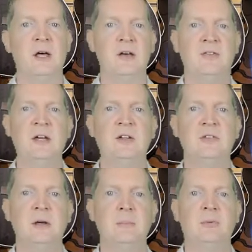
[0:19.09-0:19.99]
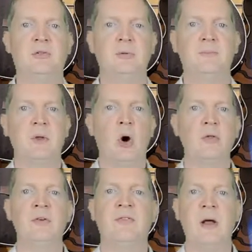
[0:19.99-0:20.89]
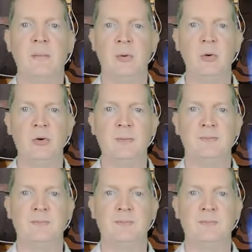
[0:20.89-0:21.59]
fingertips on the fretboard.